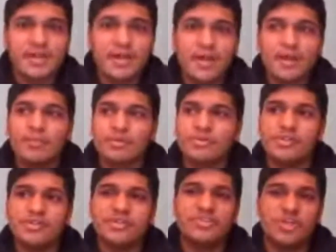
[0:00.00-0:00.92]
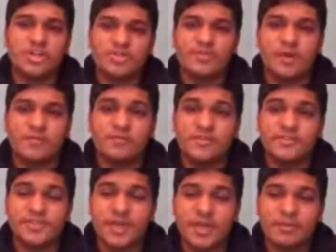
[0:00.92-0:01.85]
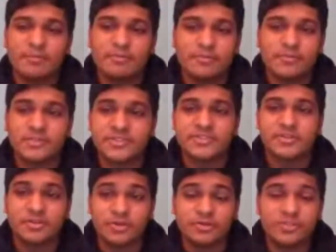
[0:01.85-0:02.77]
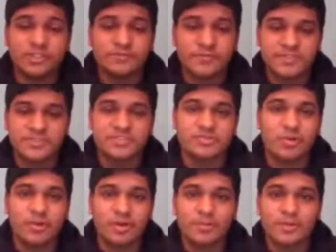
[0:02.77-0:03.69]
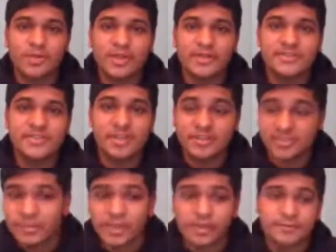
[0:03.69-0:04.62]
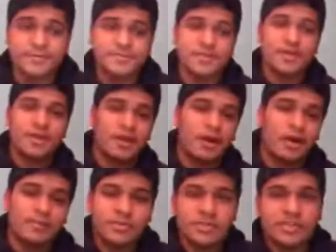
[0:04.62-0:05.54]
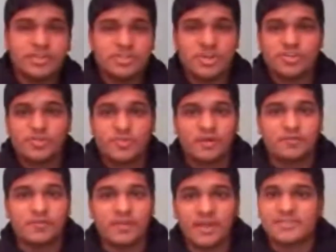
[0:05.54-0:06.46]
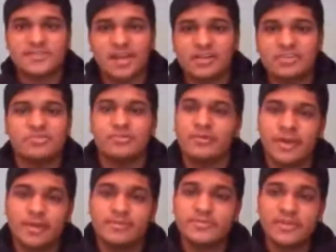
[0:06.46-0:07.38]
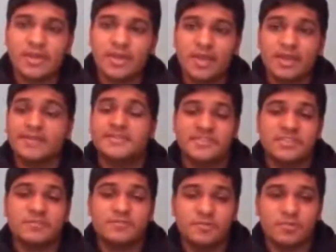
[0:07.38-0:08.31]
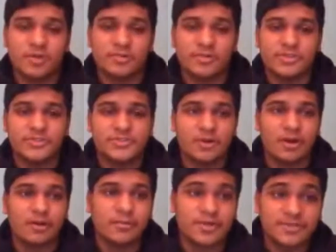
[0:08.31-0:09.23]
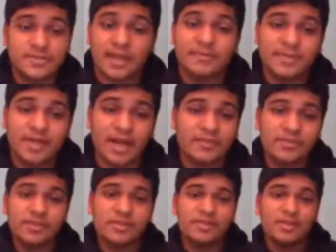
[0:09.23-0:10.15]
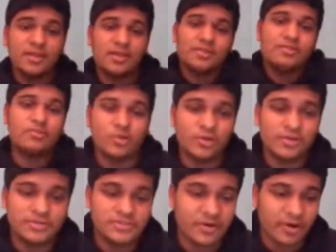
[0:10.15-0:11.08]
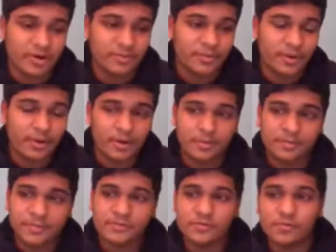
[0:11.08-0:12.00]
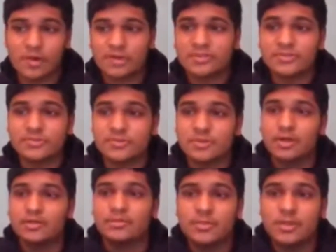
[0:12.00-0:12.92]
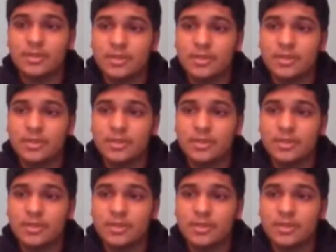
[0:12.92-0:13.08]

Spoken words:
But you need to judge him off this game. This is a good defense he's going up against, just like the Bengals. You need to judge him off the next like 2 games, and then see if you want to really start him. Because I mean, I think you could start him if you want to.